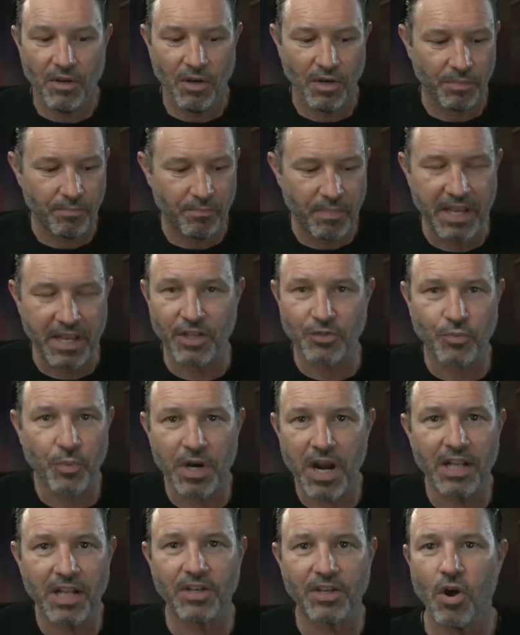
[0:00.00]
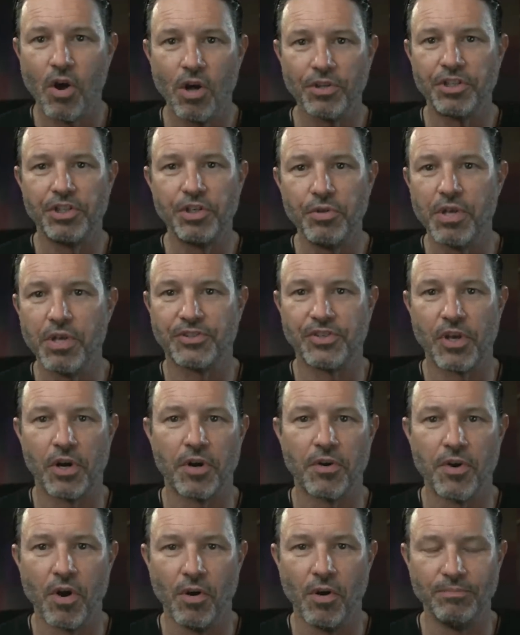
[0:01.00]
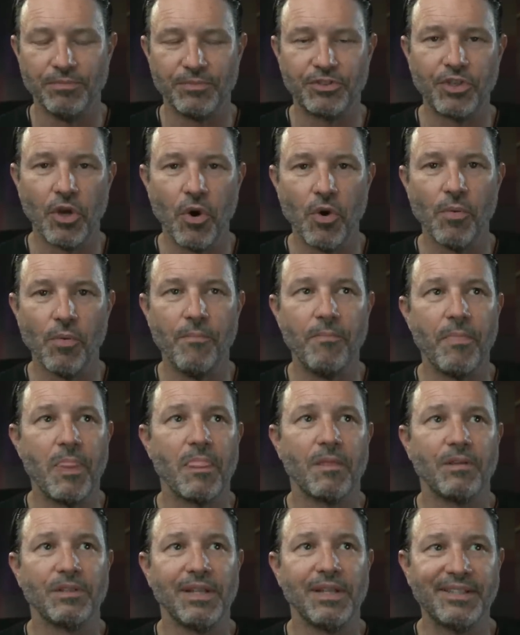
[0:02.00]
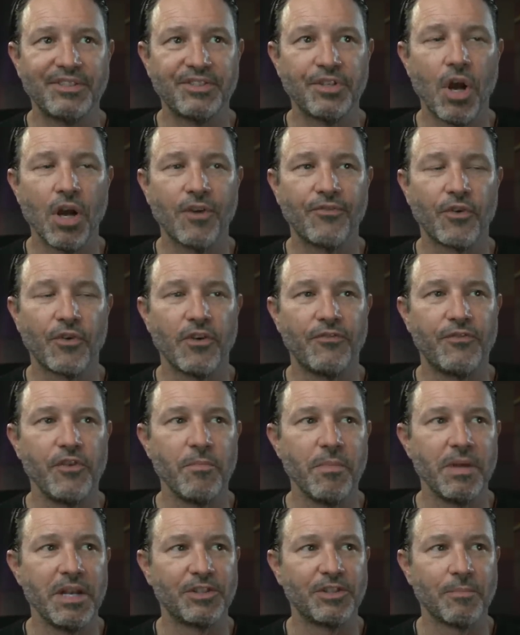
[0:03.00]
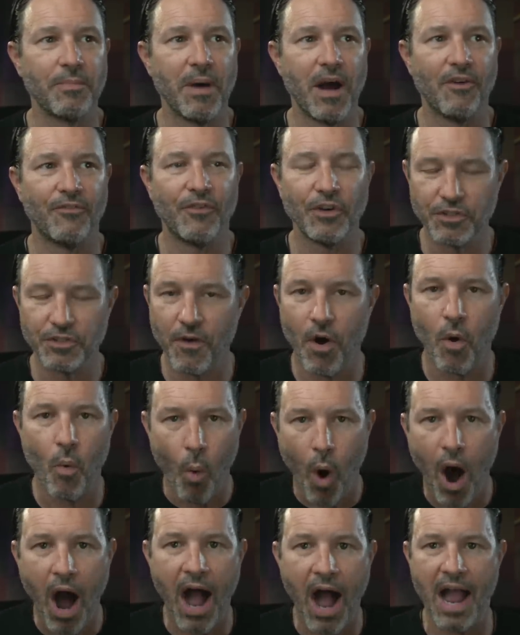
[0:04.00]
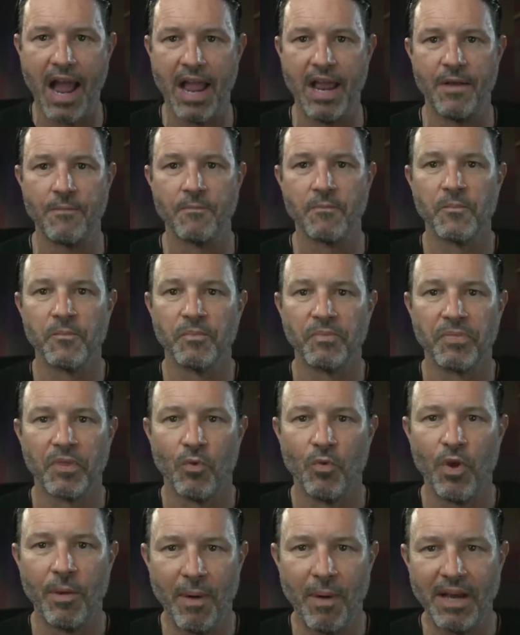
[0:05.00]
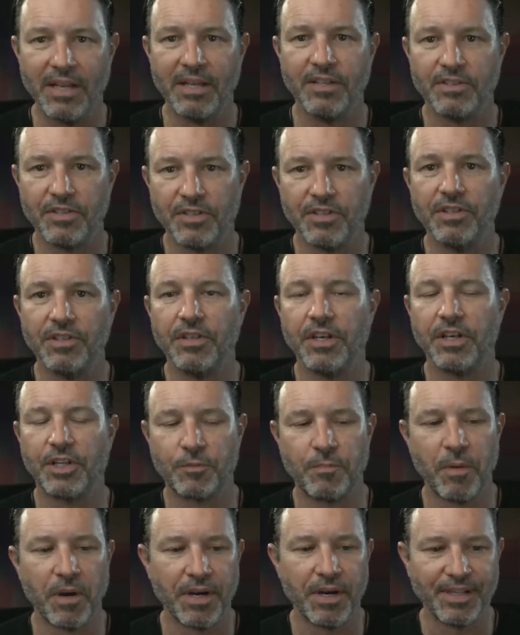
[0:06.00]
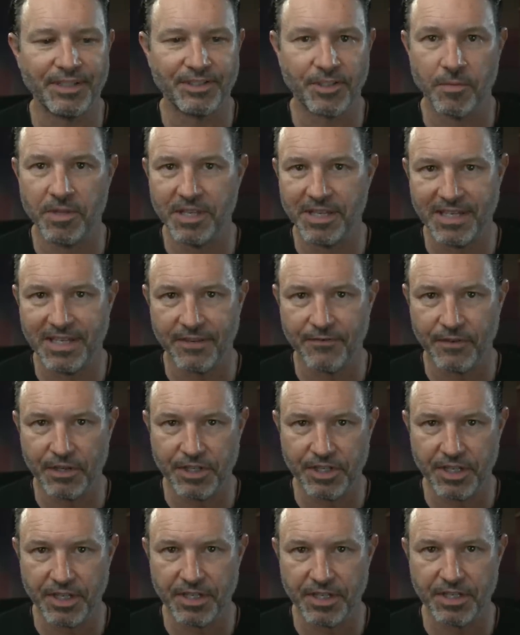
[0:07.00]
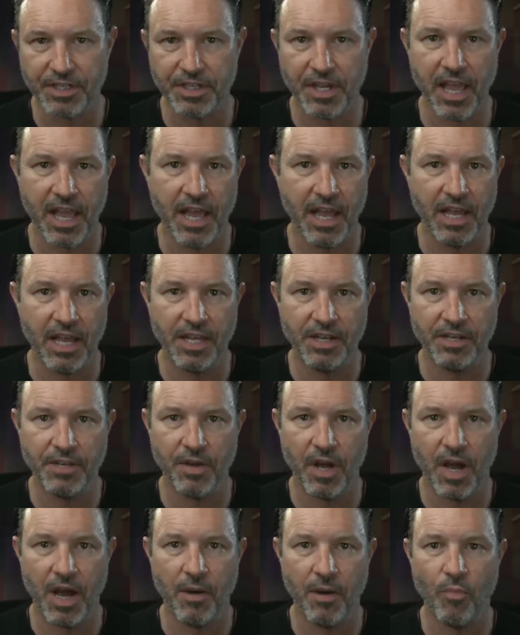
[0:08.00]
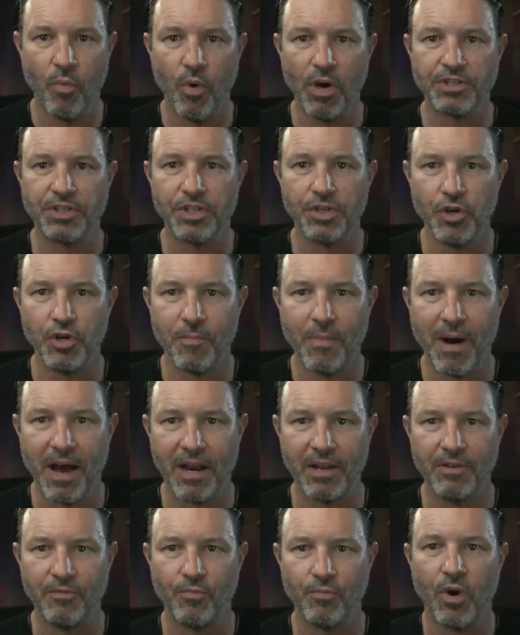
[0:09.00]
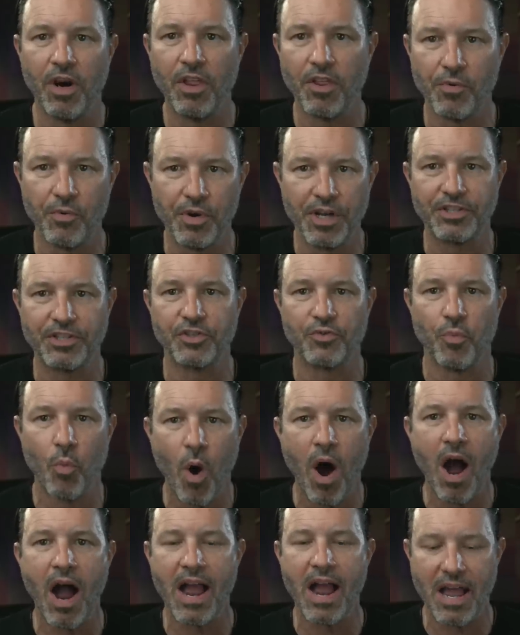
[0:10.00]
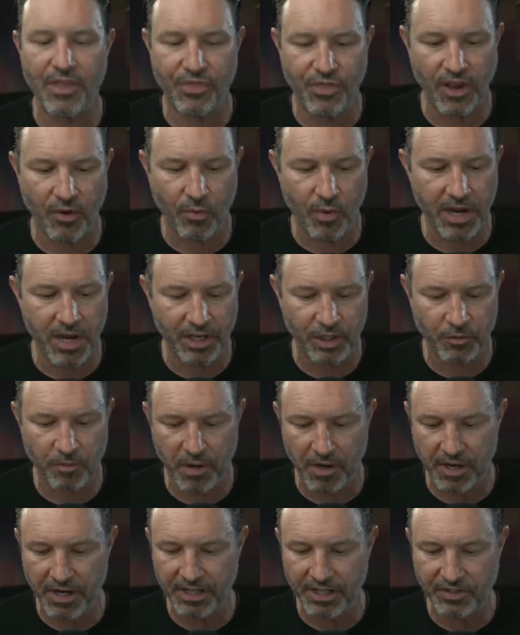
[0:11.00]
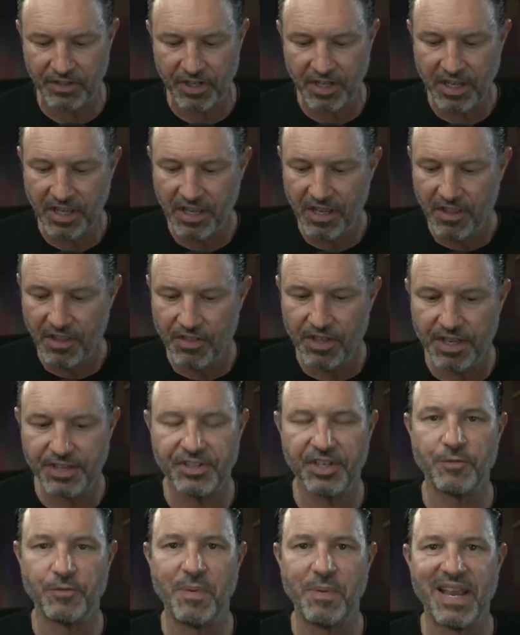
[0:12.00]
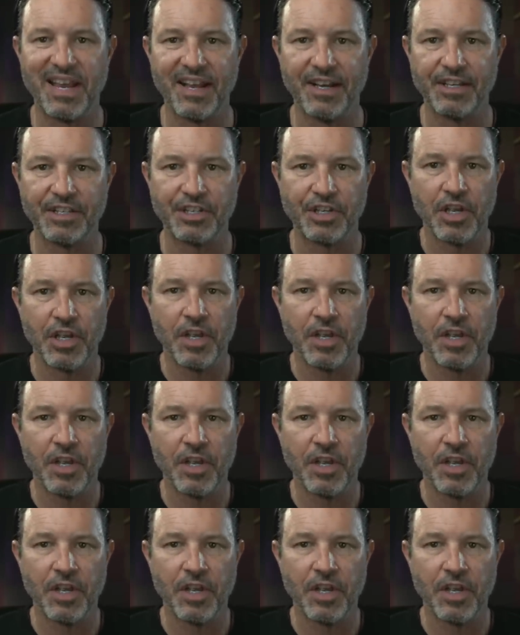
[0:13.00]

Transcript: because we're not called to do this on our own. So let's talk for a few minutes about first of all why we might experience some of these differences and um, what to do about it. And one of the reasons why I think we experience this is because